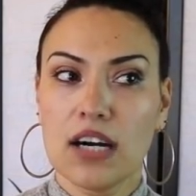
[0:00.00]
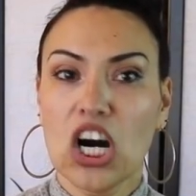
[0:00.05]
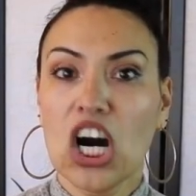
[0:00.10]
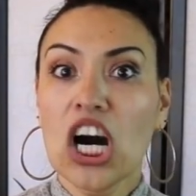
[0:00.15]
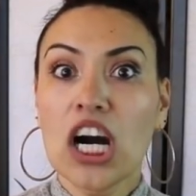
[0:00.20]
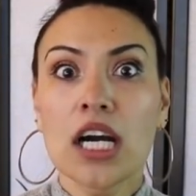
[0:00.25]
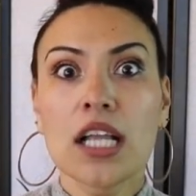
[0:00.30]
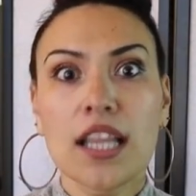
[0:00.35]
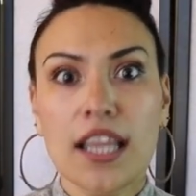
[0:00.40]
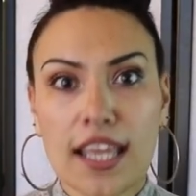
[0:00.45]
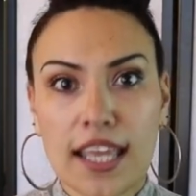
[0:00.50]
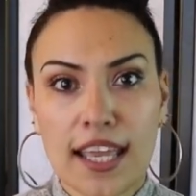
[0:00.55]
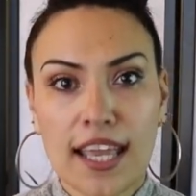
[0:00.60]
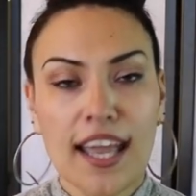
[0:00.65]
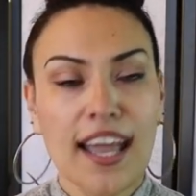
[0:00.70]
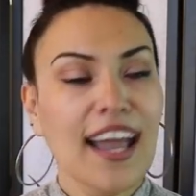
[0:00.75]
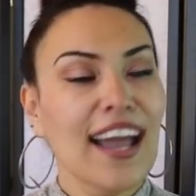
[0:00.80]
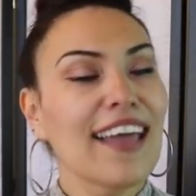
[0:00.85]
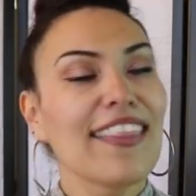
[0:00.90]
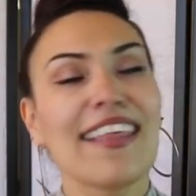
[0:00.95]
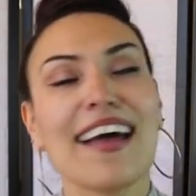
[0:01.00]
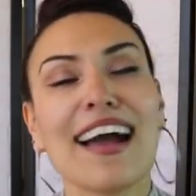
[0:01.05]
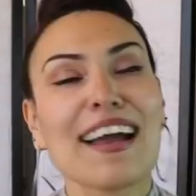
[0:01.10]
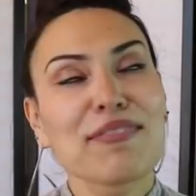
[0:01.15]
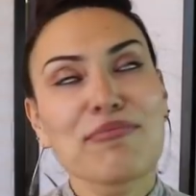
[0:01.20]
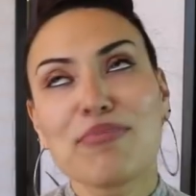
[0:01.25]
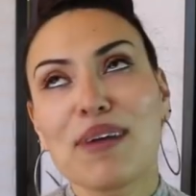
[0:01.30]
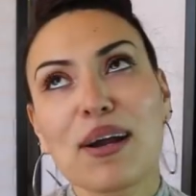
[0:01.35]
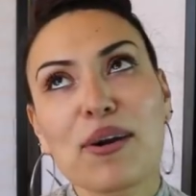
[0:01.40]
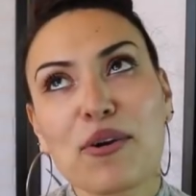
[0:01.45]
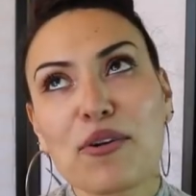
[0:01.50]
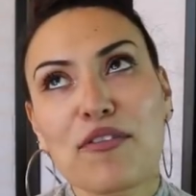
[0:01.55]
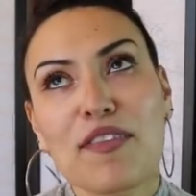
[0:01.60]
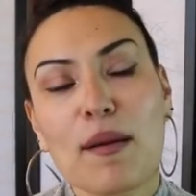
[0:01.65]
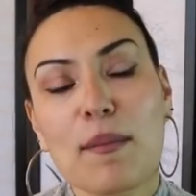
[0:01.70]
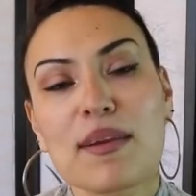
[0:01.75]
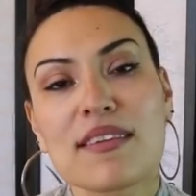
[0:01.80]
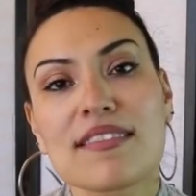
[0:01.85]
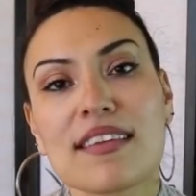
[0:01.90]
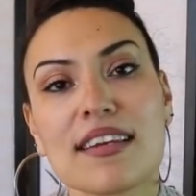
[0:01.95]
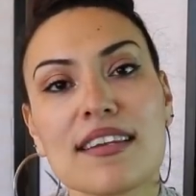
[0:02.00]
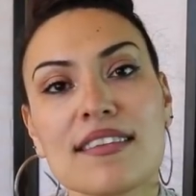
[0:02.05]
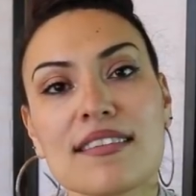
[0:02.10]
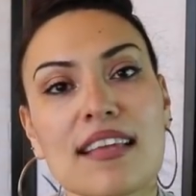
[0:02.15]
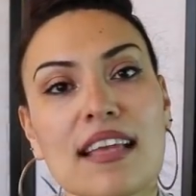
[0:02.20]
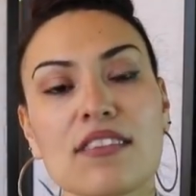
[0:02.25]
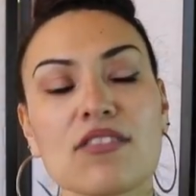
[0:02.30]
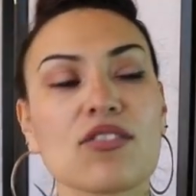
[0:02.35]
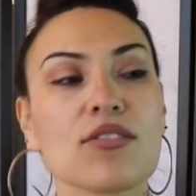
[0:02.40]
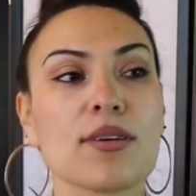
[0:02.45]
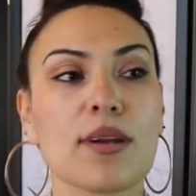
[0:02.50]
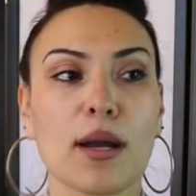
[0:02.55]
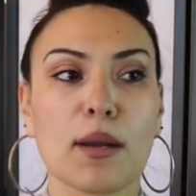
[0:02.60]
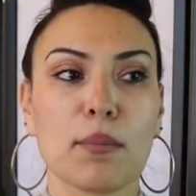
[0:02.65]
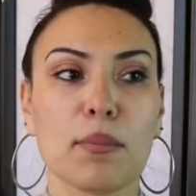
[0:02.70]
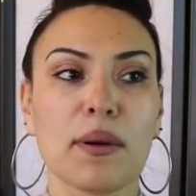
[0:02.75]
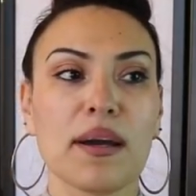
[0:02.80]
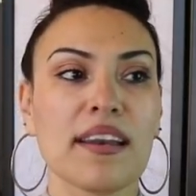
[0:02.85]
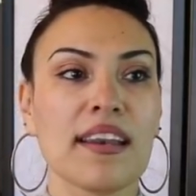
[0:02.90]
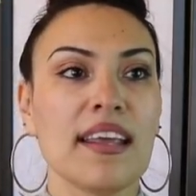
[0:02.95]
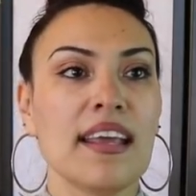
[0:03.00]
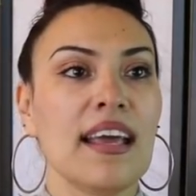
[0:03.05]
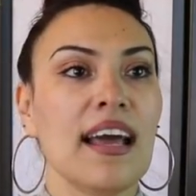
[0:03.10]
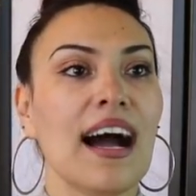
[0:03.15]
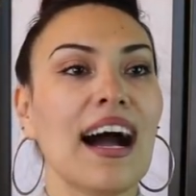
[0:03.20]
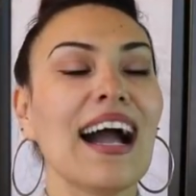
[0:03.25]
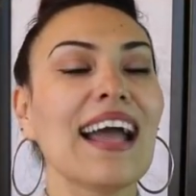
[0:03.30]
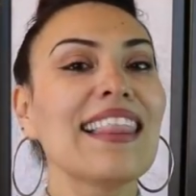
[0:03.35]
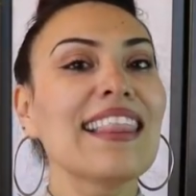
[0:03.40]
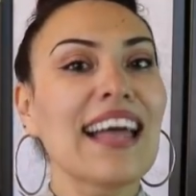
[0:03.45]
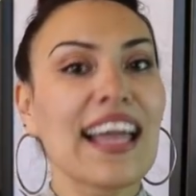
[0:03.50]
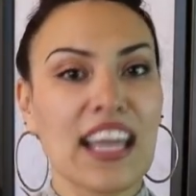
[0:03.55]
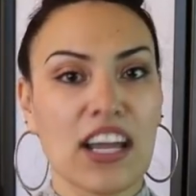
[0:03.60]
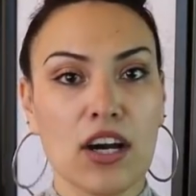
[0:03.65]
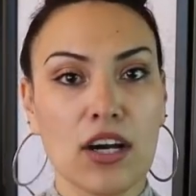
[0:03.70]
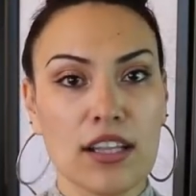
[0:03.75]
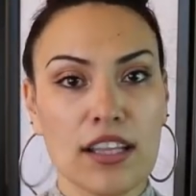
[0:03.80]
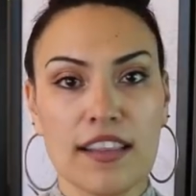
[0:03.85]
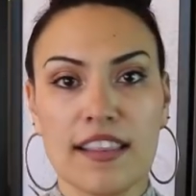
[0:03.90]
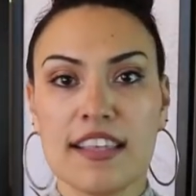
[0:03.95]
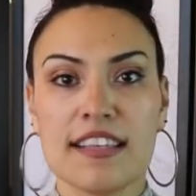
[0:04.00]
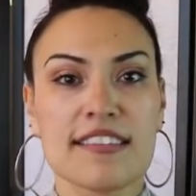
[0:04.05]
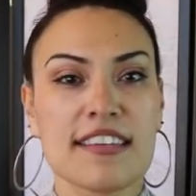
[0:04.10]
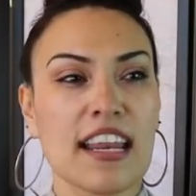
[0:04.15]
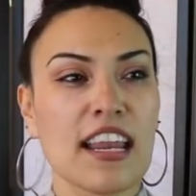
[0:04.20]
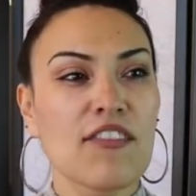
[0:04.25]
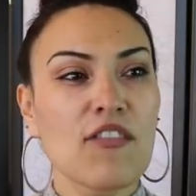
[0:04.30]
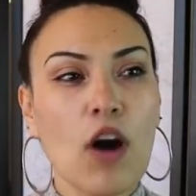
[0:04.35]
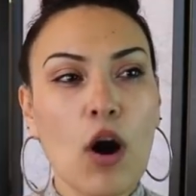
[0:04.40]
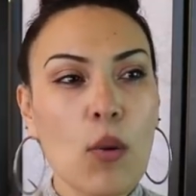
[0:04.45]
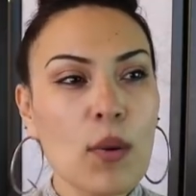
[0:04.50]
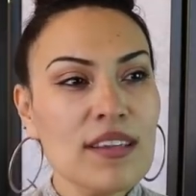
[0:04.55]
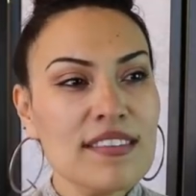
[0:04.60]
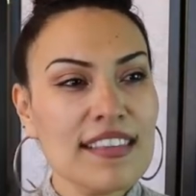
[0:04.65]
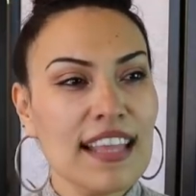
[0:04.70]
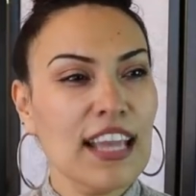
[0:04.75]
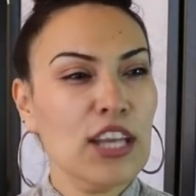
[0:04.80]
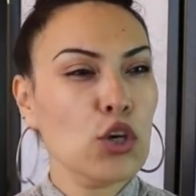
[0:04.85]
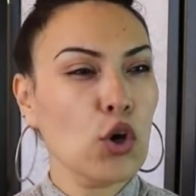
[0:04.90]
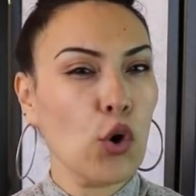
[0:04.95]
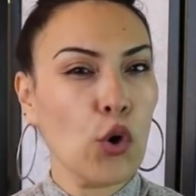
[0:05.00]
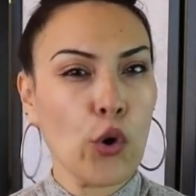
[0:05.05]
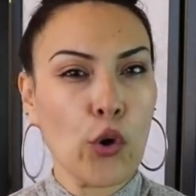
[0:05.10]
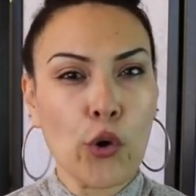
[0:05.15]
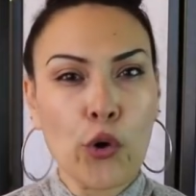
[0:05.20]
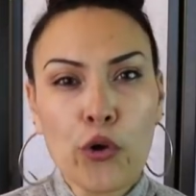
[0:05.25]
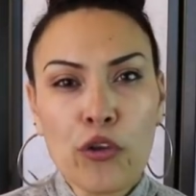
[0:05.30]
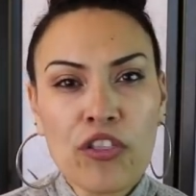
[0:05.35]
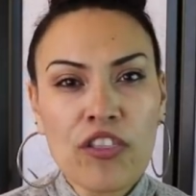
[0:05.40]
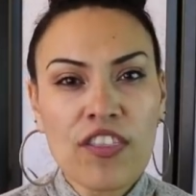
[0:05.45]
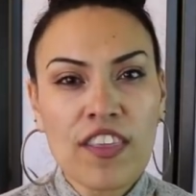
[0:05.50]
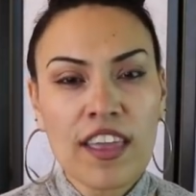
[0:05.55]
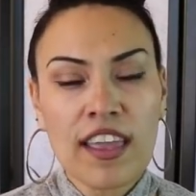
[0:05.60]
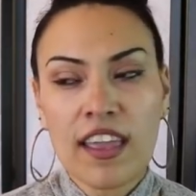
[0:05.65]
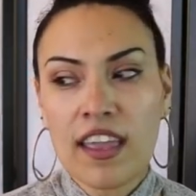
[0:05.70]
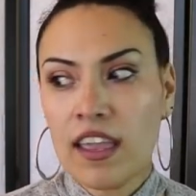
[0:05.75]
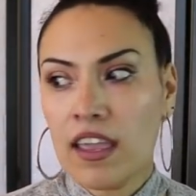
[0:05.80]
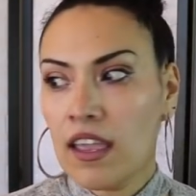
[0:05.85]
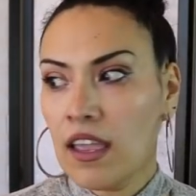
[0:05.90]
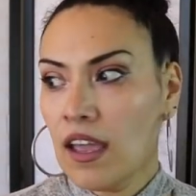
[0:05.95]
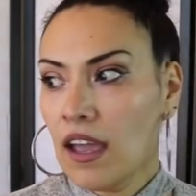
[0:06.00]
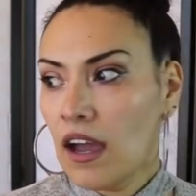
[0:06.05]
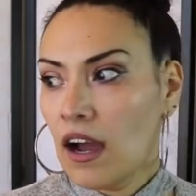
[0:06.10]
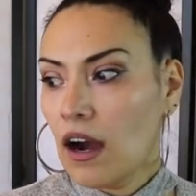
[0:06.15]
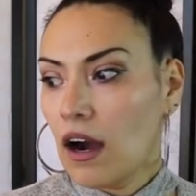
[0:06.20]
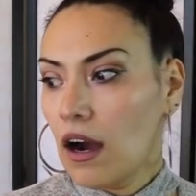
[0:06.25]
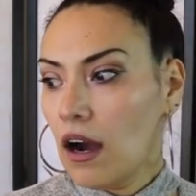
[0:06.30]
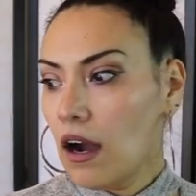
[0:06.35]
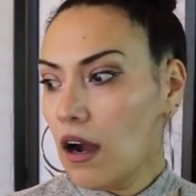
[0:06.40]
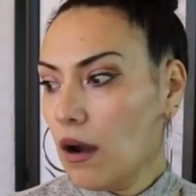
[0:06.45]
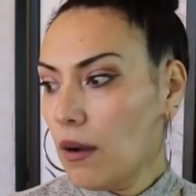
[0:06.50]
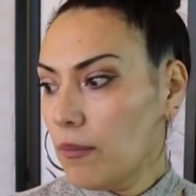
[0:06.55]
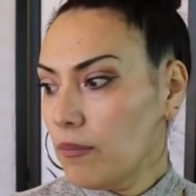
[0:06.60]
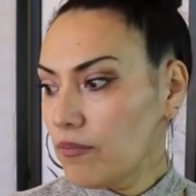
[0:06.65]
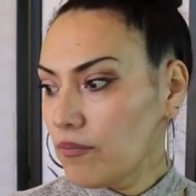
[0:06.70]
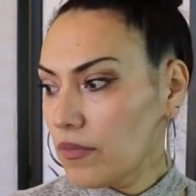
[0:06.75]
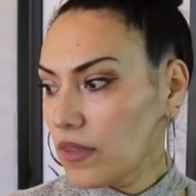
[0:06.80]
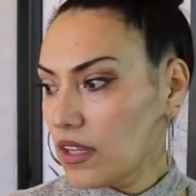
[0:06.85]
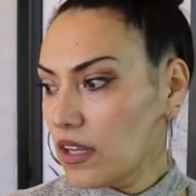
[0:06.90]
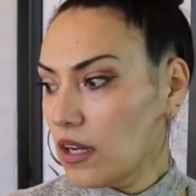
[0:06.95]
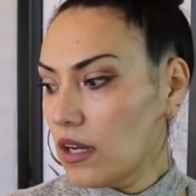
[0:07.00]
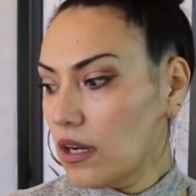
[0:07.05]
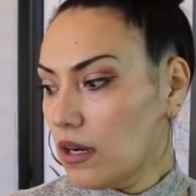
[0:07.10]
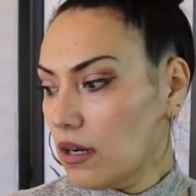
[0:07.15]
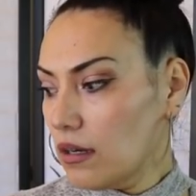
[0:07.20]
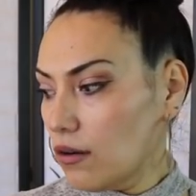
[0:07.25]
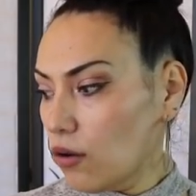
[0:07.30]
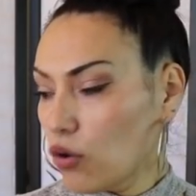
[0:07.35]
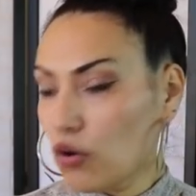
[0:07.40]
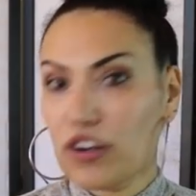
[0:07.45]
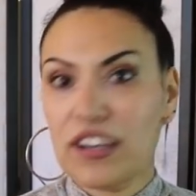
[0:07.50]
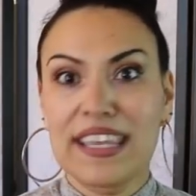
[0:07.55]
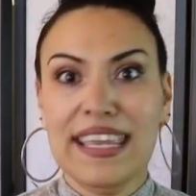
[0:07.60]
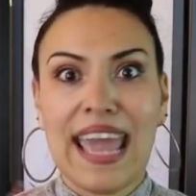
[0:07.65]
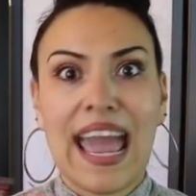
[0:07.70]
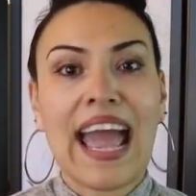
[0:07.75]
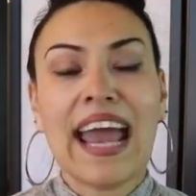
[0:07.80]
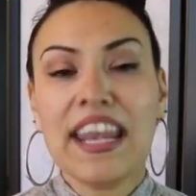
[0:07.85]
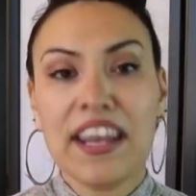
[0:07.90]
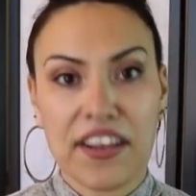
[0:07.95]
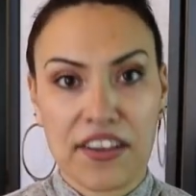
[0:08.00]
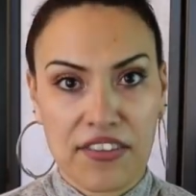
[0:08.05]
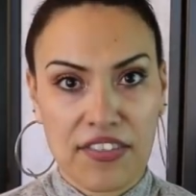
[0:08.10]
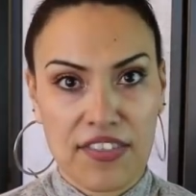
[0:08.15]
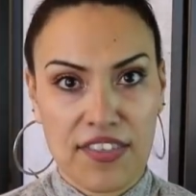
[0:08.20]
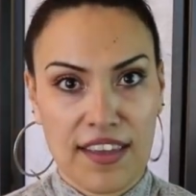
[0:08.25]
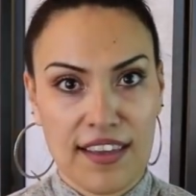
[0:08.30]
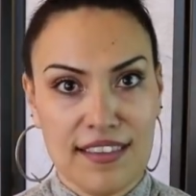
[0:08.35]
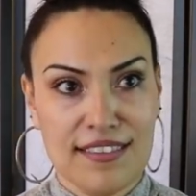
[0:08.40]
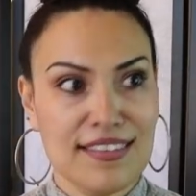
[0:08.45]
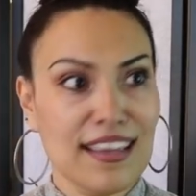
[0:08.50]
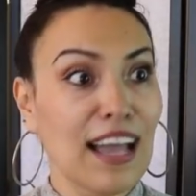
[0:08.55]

ugly. And I, I don't know if that makes any sense or not, but I like ugly things. And I've always liked earthy, um, organic things.